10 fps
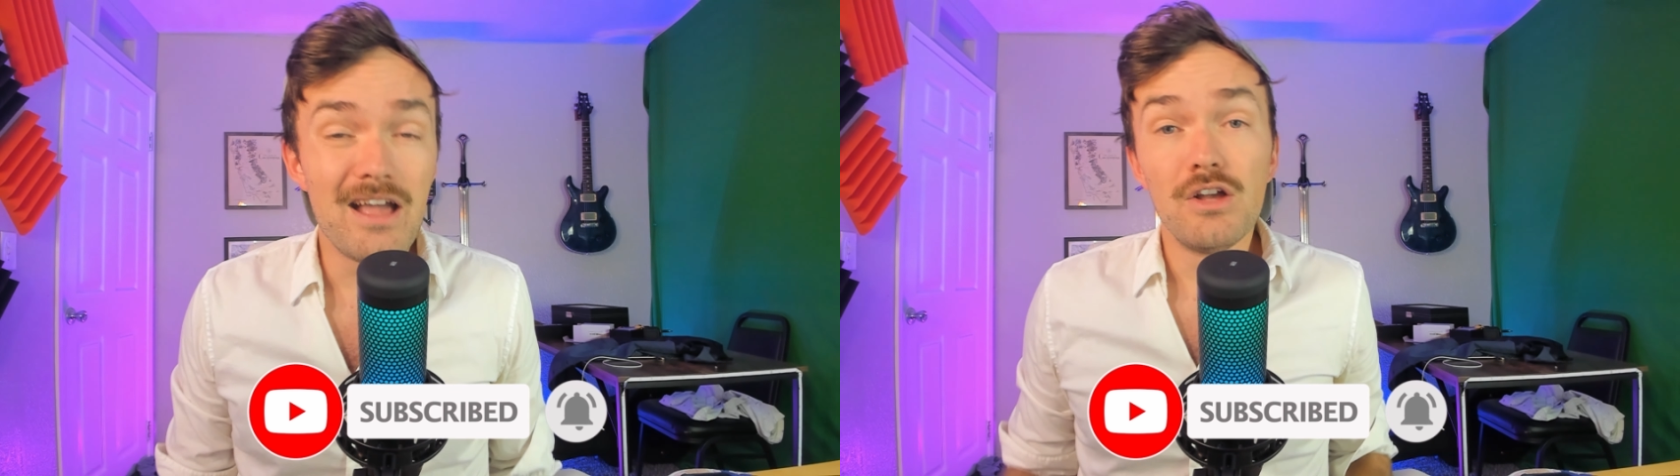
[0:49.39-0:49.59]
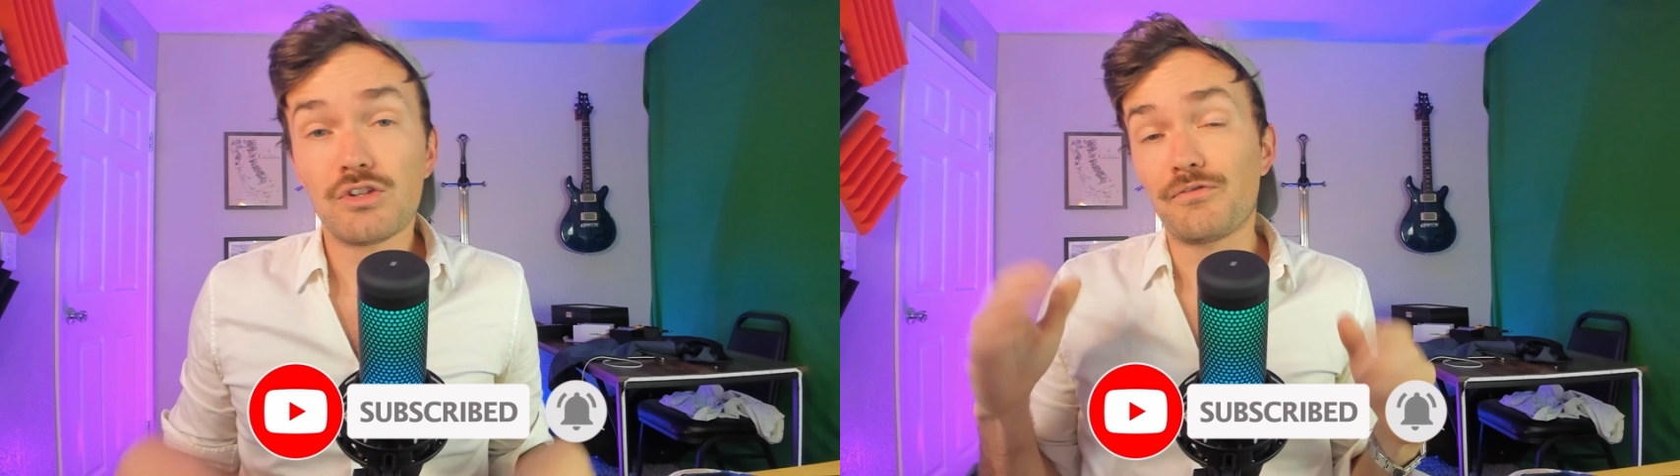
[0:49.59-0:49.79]

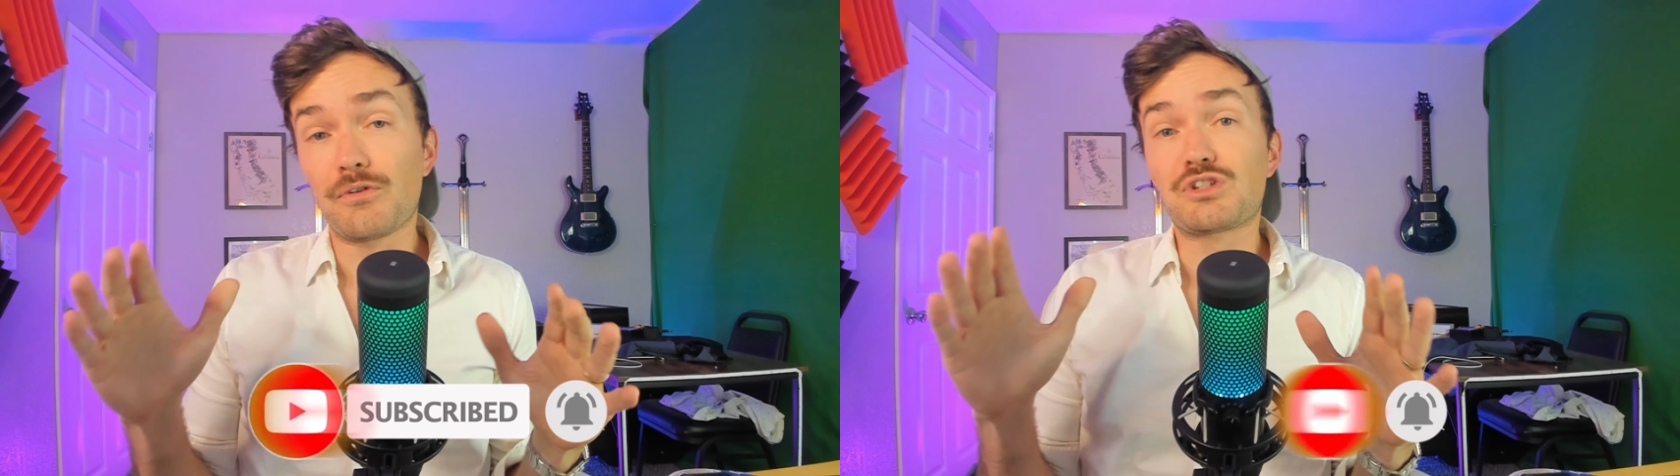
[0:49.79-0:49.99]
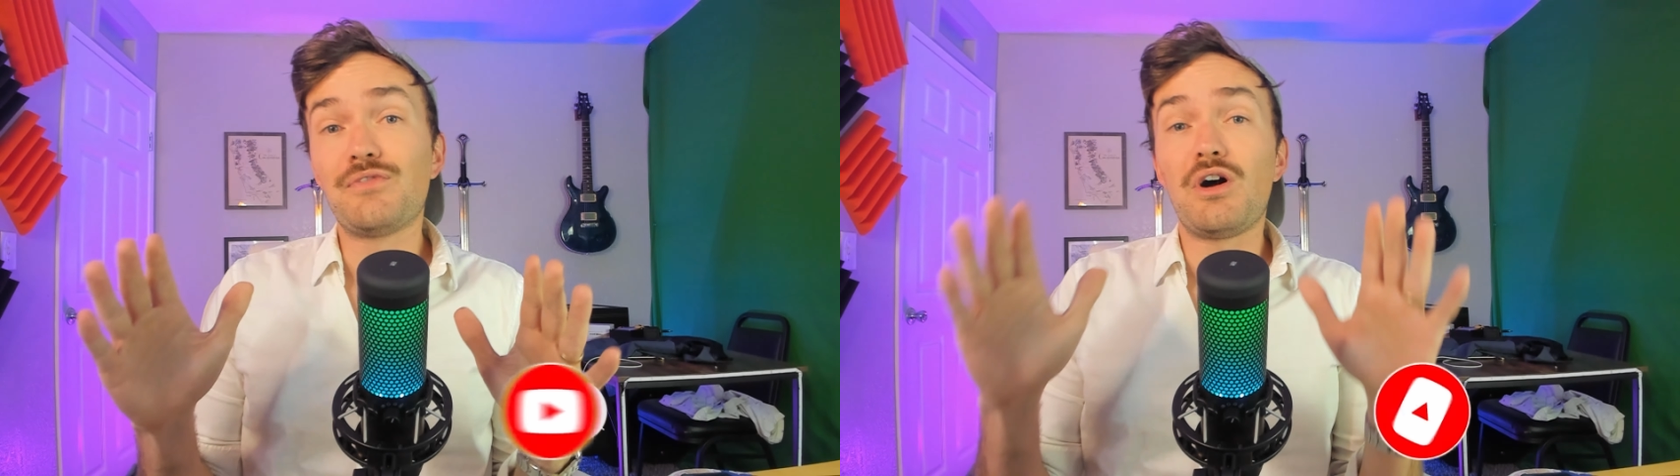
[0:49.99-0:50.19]
So
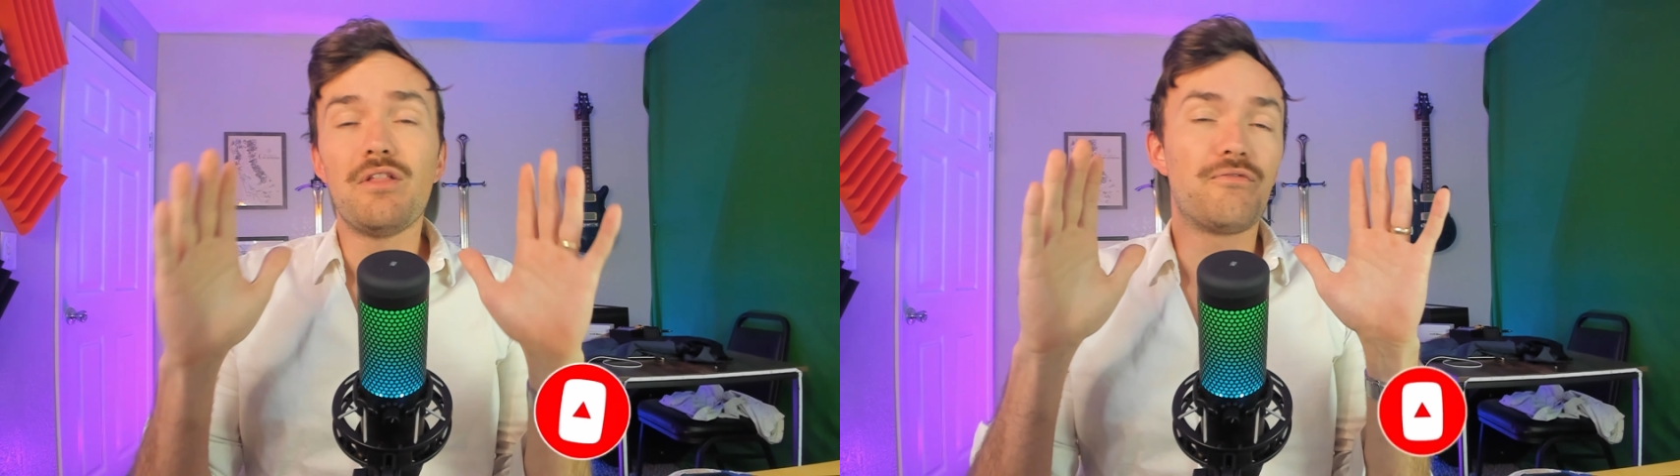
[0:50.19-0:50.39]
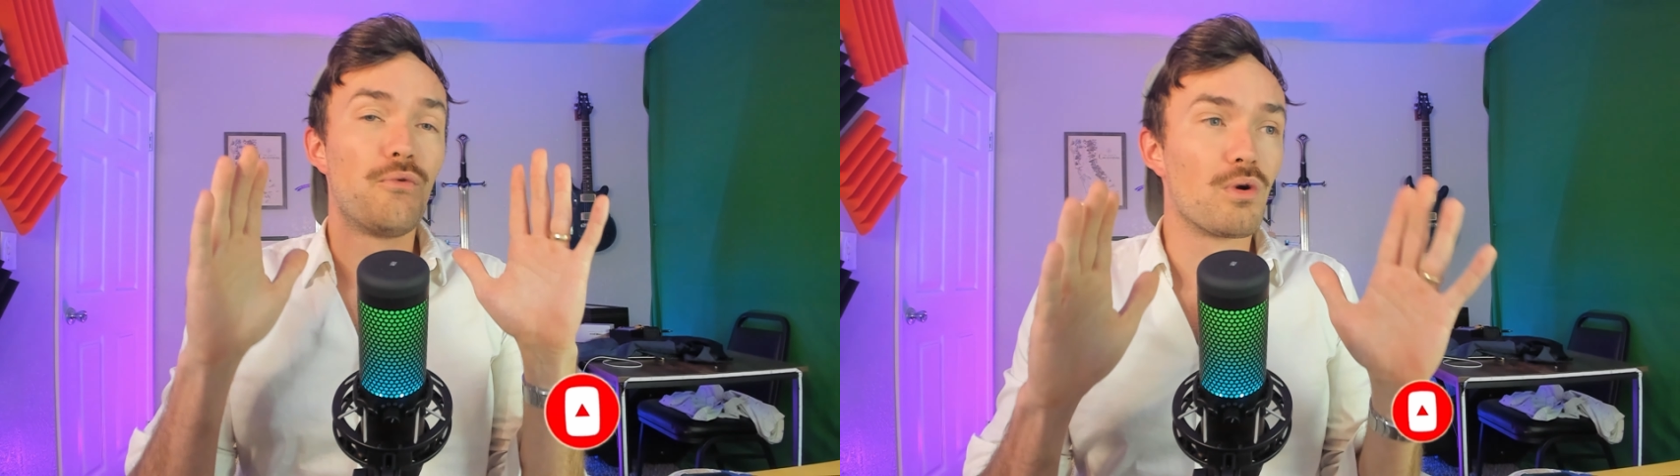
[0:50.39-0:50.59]
first of all,
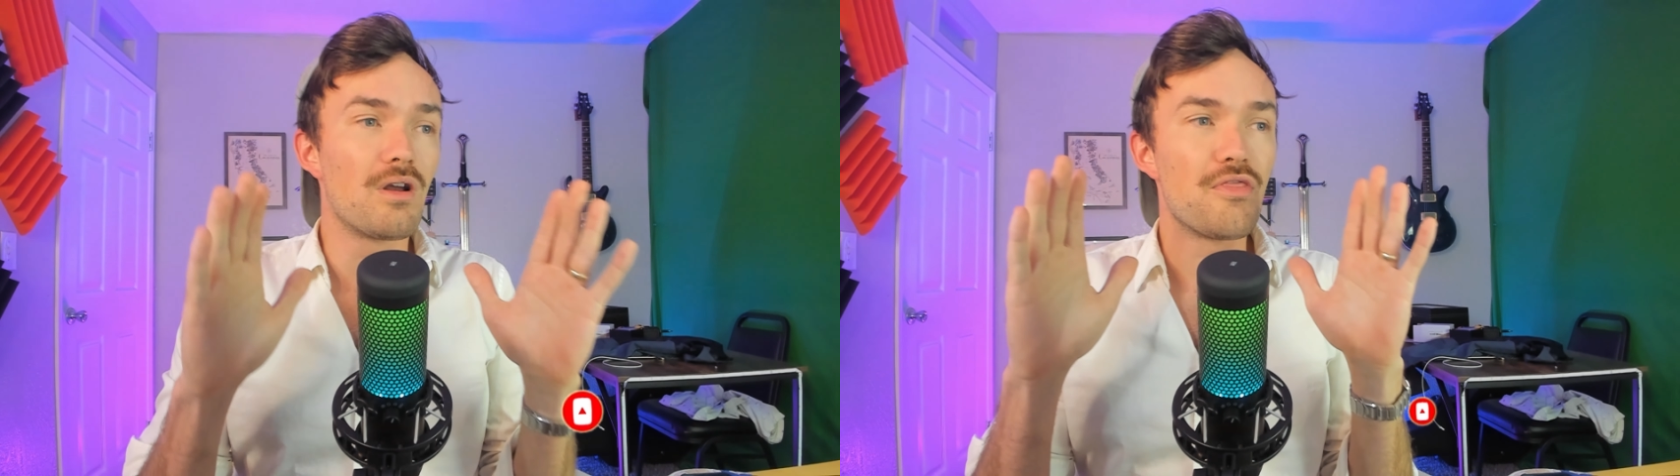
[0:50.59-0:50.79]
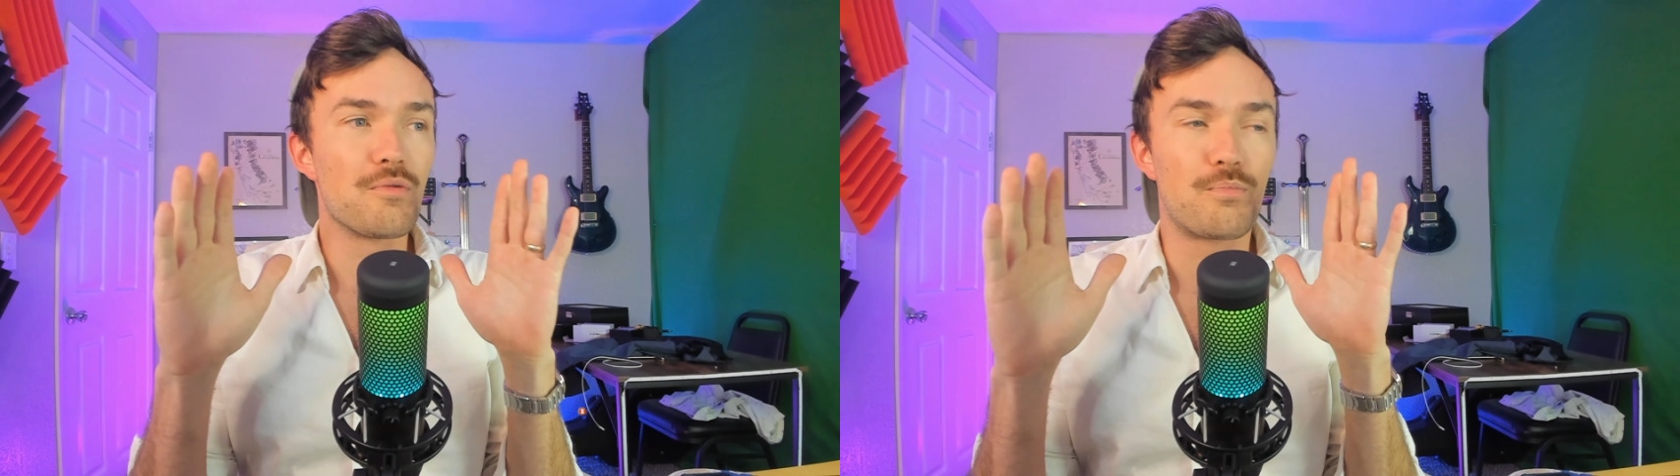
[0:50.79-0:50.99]
for
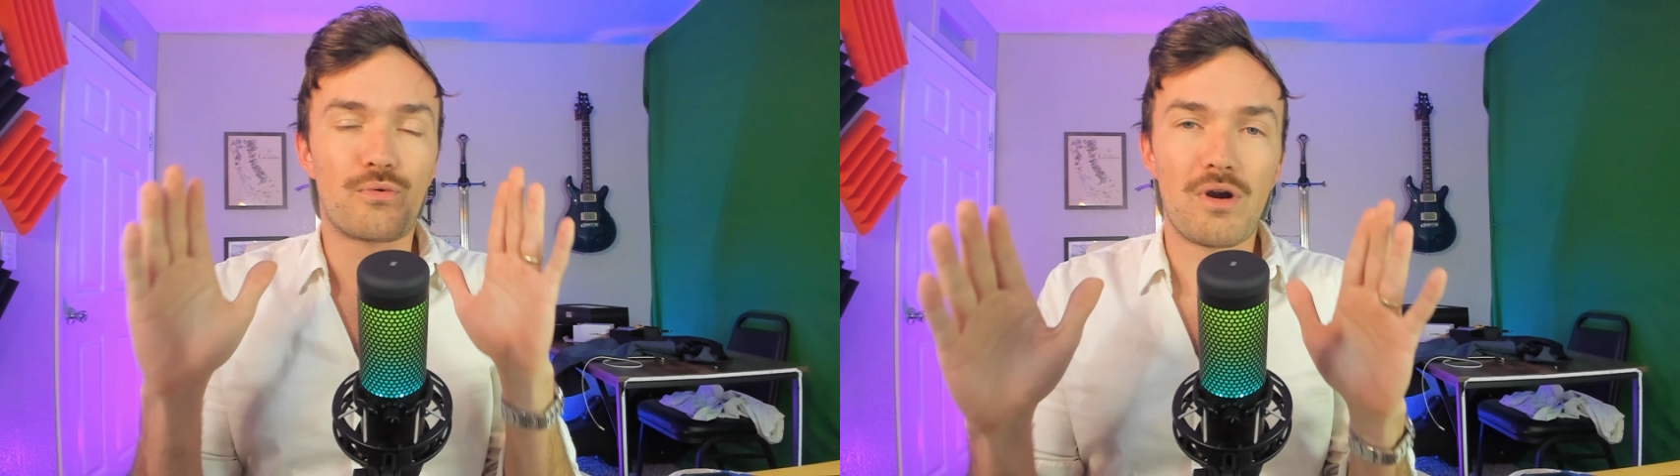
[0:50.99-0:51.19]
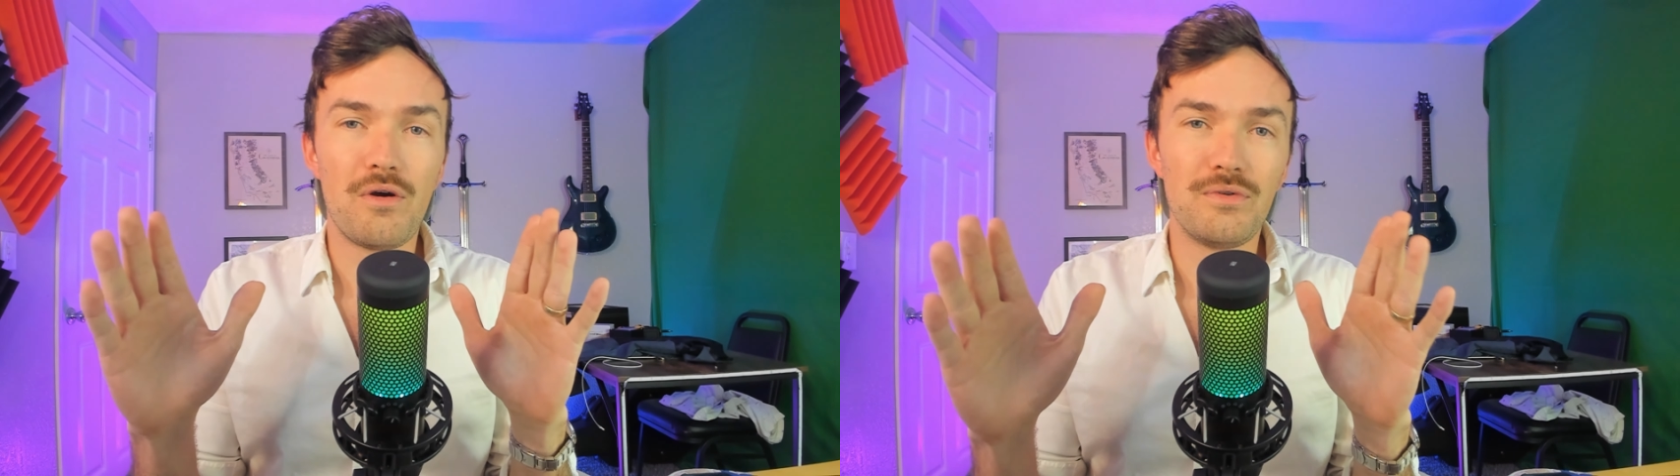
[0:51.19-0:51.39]
the
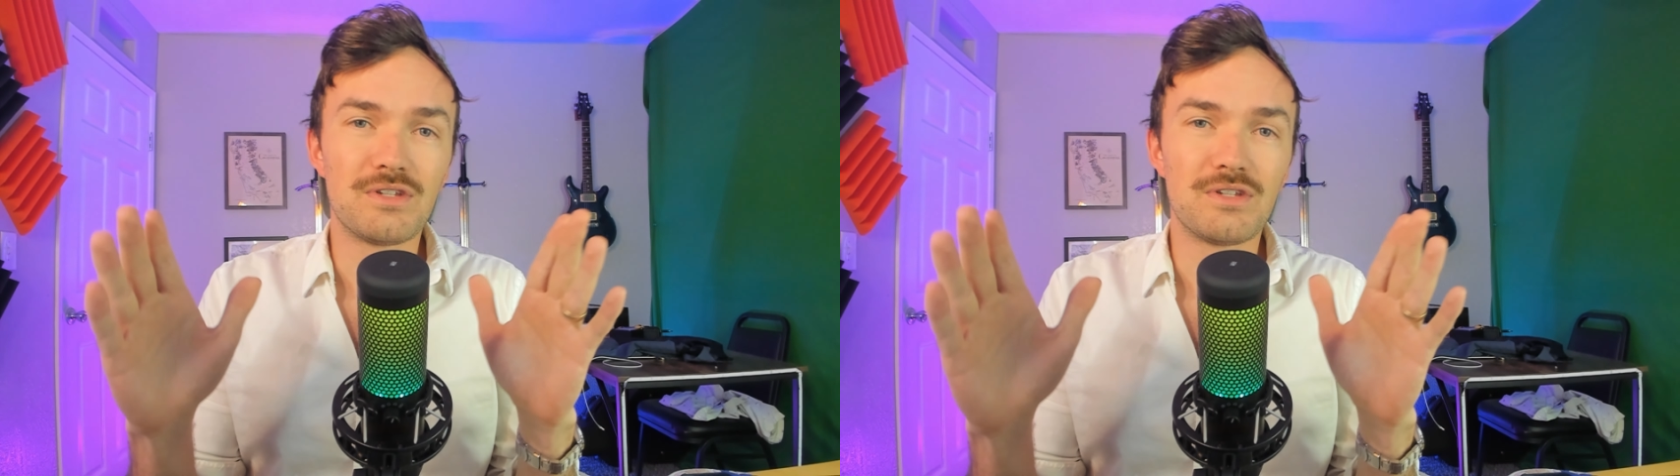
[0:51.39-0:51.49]
pros,